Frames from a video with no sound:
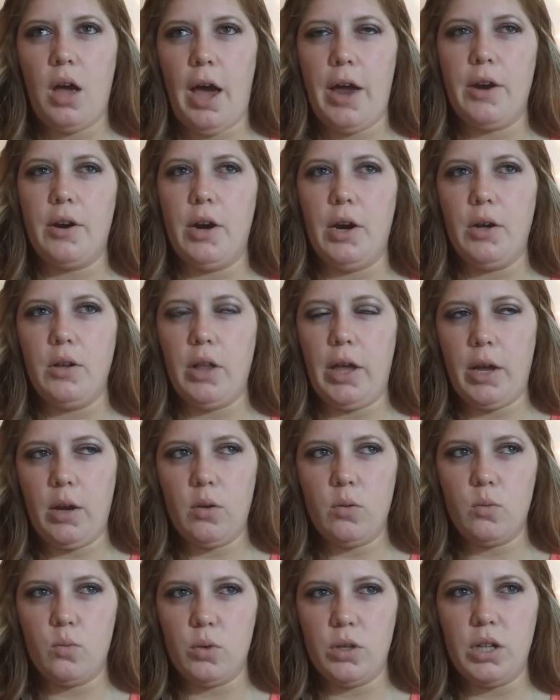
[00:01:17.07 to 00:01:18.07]
I don't know,
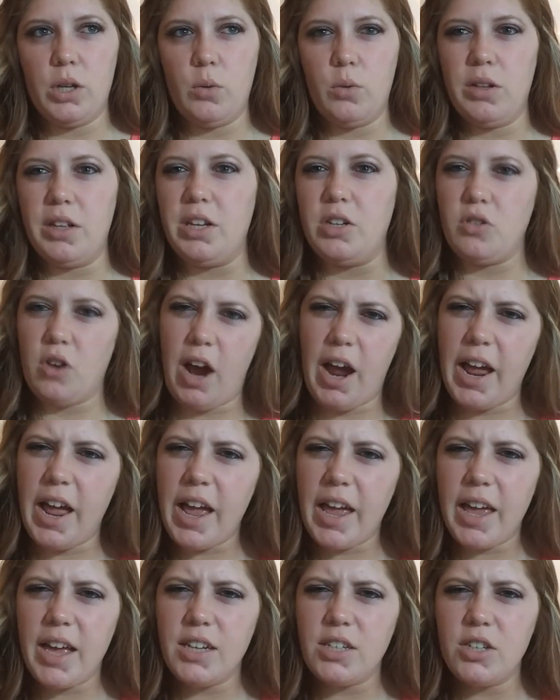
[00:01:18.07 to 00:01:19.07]
like really, really
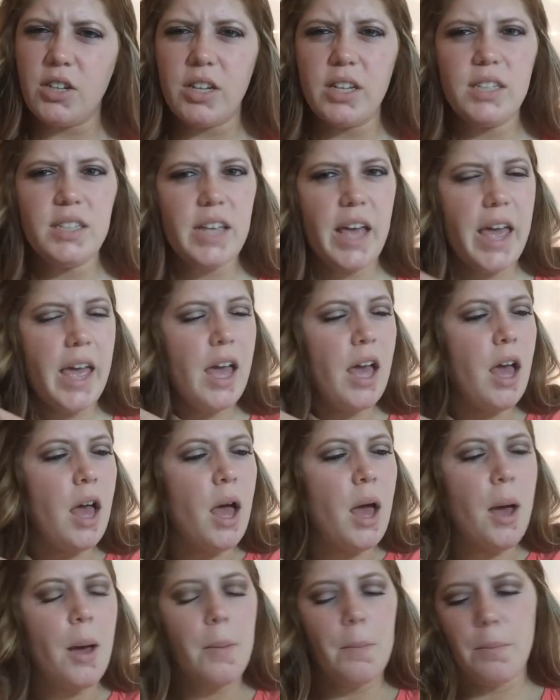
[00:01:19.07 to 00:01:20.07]
dry, I guess you could say.
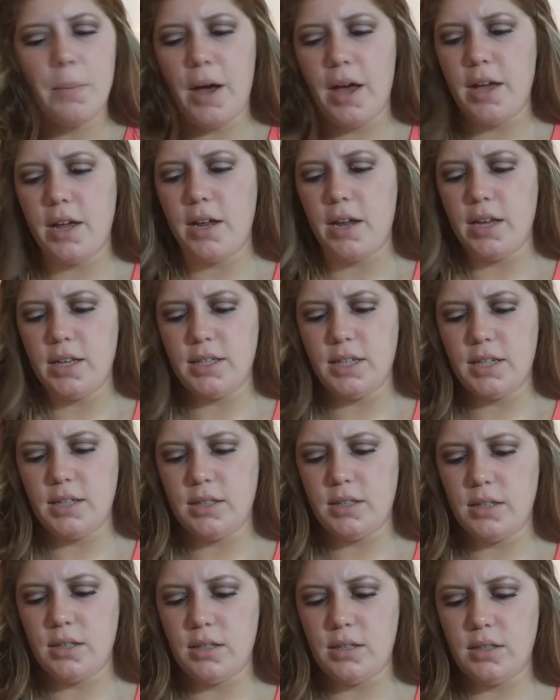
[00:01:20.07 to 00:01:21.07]
But it
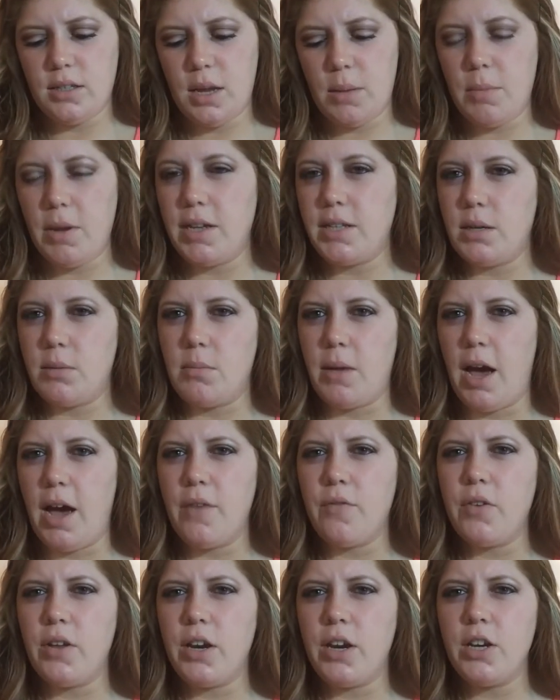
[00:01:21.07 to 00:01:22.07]
says demi to
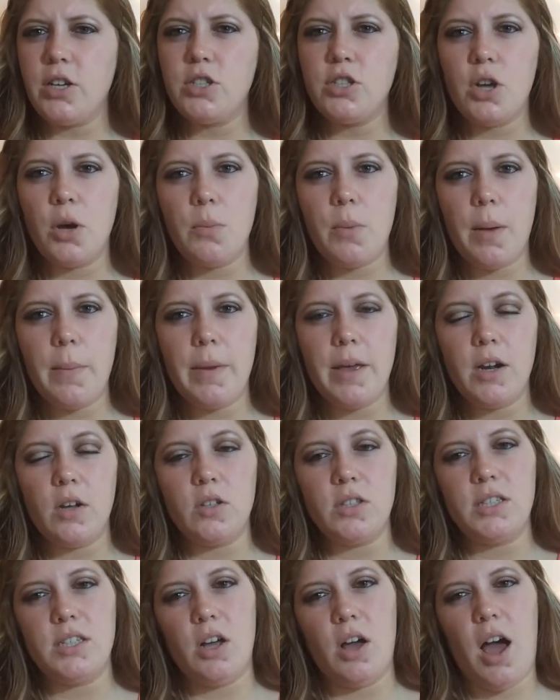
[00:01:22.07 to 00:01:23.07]
matte finish, so maybe
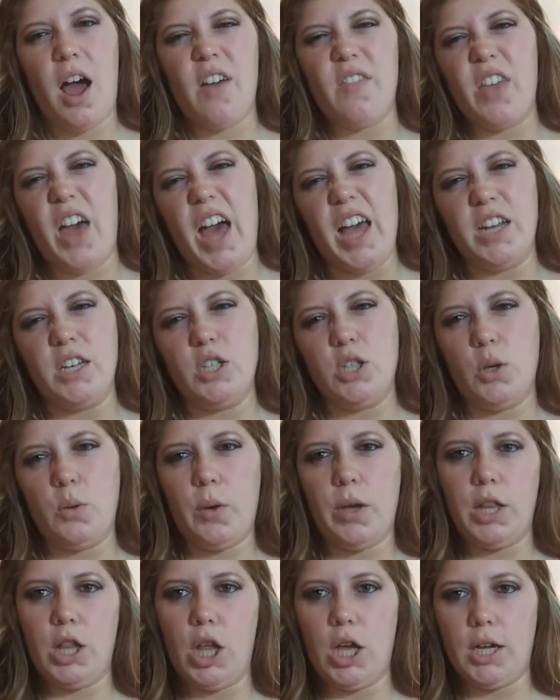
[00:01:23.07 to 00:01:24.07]
it'll still have that
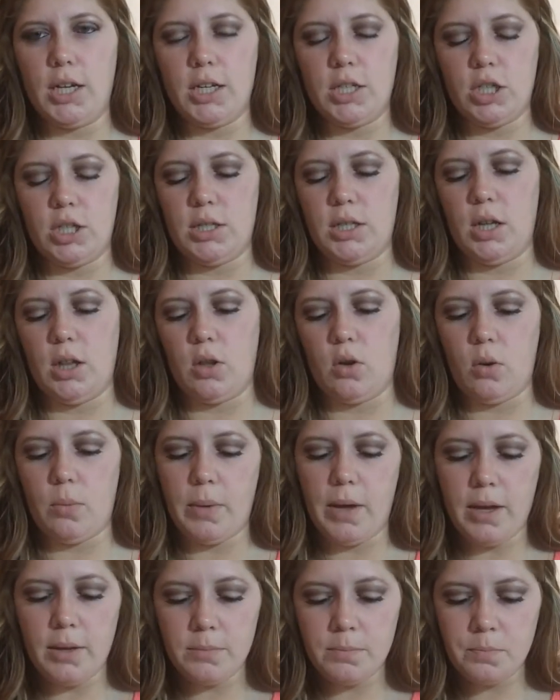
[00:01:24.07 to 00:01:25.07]
dewy look just a little
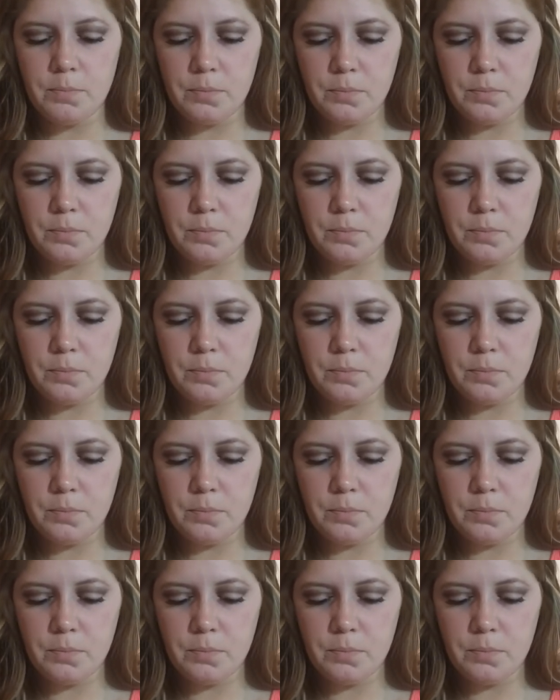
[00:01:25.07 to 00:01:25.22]
bit.